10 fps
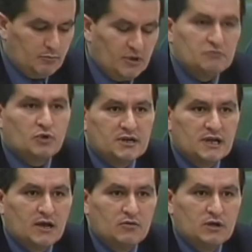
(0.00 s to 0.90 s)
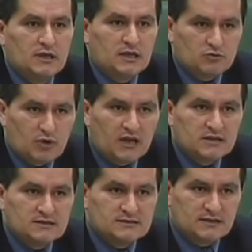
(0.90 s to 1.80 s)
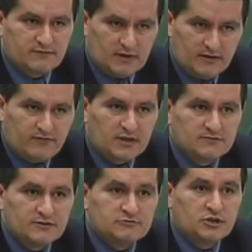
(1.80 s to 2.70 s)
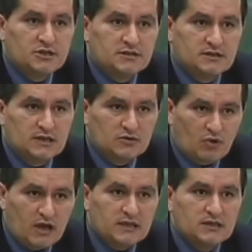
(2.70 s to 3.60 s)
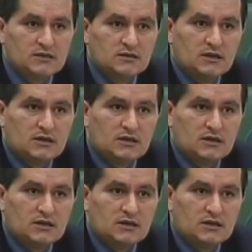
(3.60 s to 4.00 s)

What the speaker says: But right now, Iranians have infiltrated the Iraqi